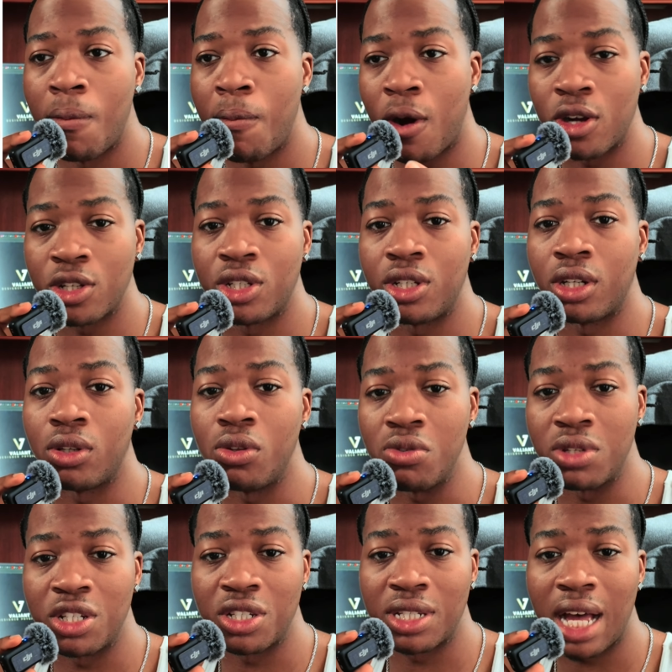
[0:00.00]
parts of your
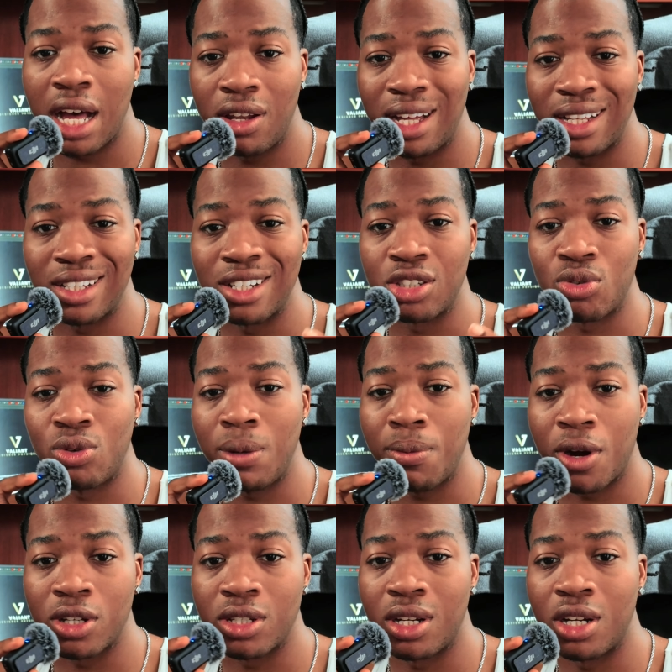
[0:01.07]
glutes. Just how like there's three
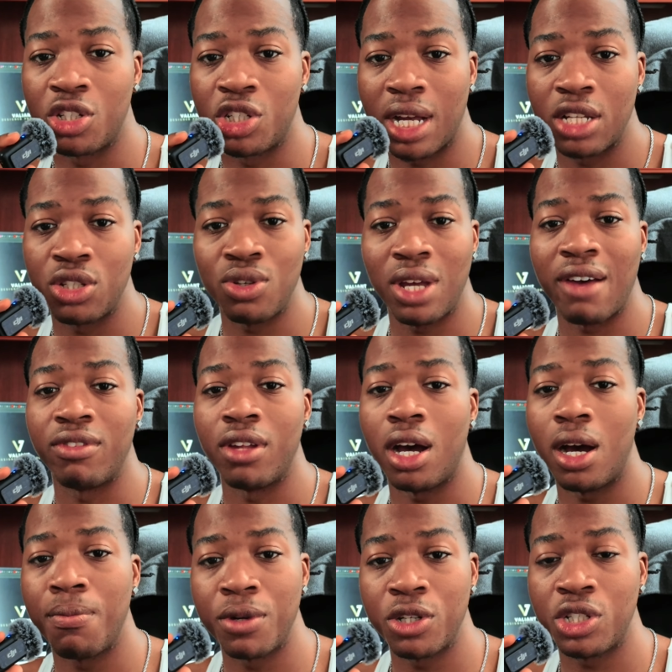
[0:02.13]
parts of the chest. You have the
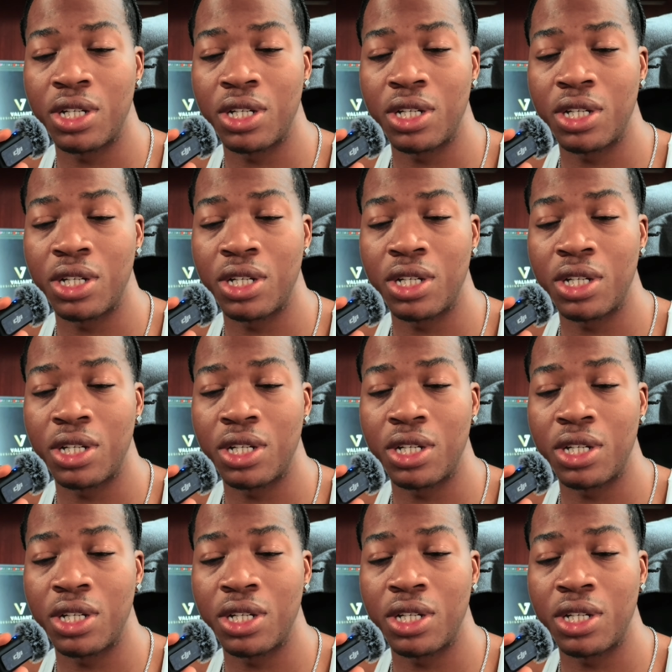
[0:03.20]
upper